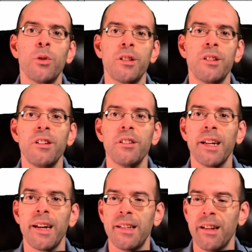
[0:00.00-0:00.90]
which is nearly
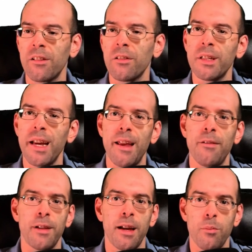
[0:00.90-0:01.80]
identical to A
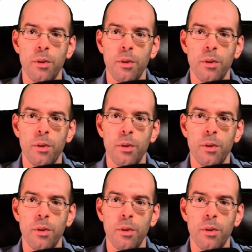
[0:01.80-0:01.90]
flat